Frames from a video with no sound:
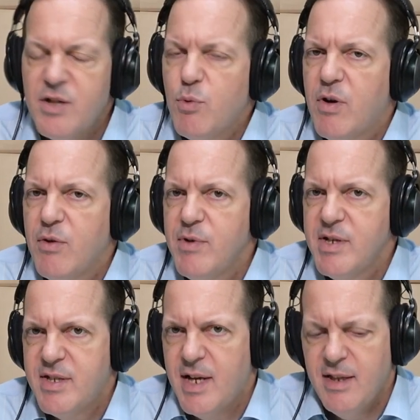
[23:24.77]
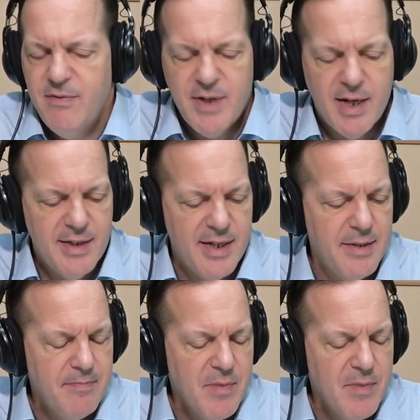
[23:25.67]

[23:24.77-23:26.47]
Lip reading: It's one of the reasons I love Thailand.